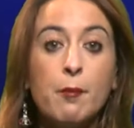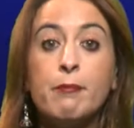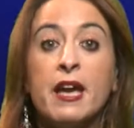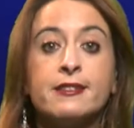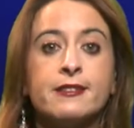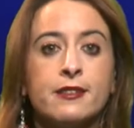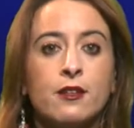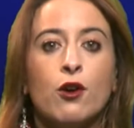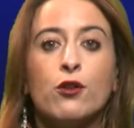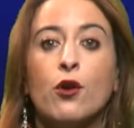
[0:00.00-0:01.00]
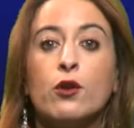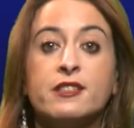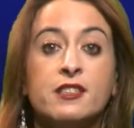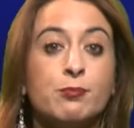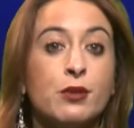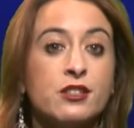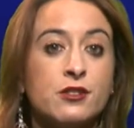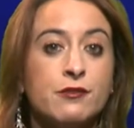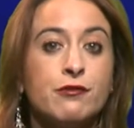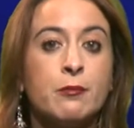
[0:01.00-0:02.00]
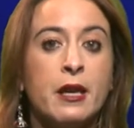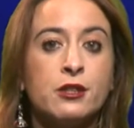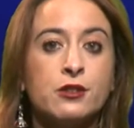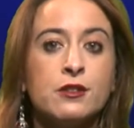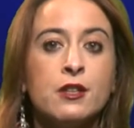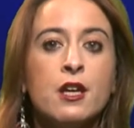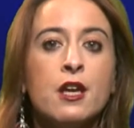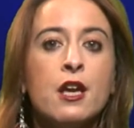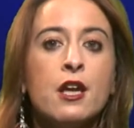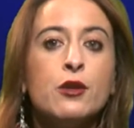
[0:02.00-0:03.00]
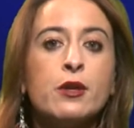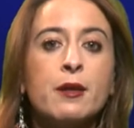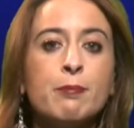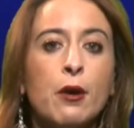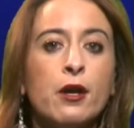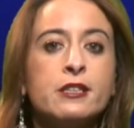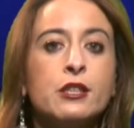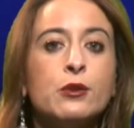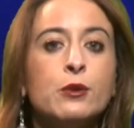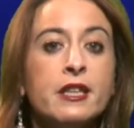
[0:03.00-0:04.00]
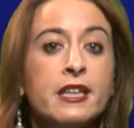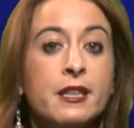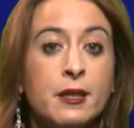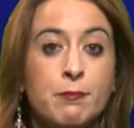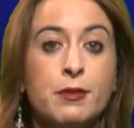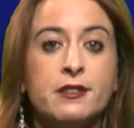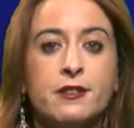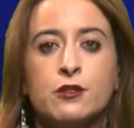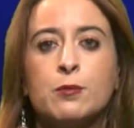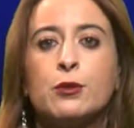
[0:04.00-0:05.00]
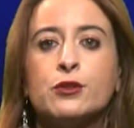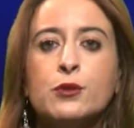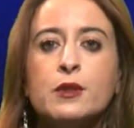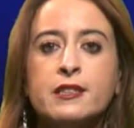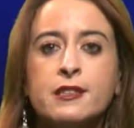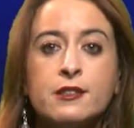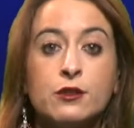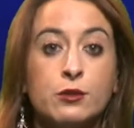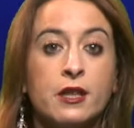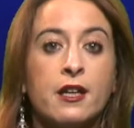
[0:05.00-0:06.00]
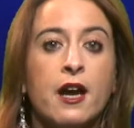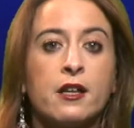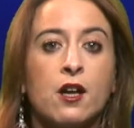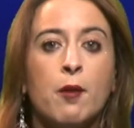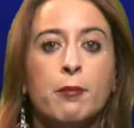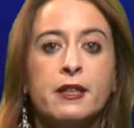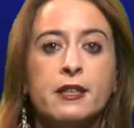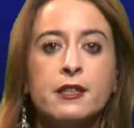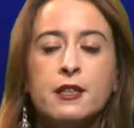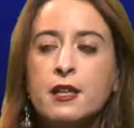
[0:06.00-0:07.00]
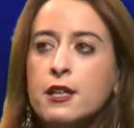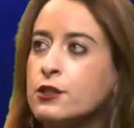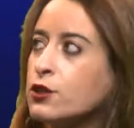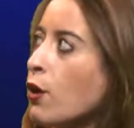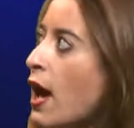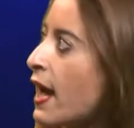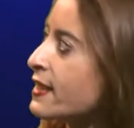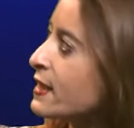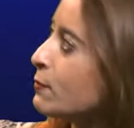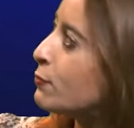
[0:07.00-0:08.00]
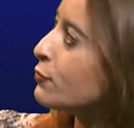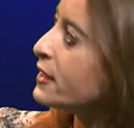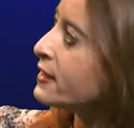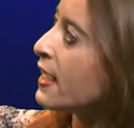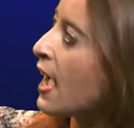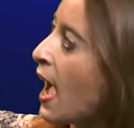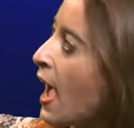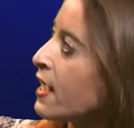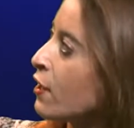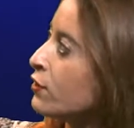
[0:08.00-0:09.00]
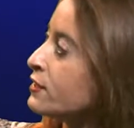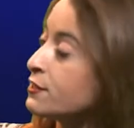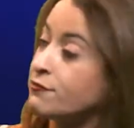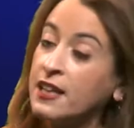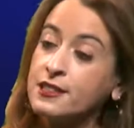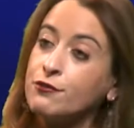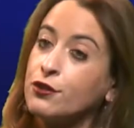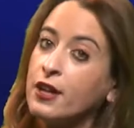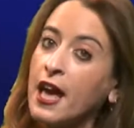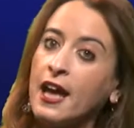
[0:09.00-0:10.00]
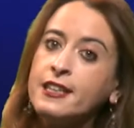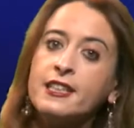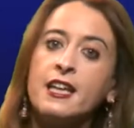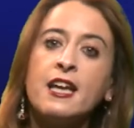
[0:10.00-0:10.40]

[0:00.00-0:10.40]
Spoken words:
Based on all this precious information, you can point unique business opportunities to the car company, so acting pretty high on this fuzzy front end,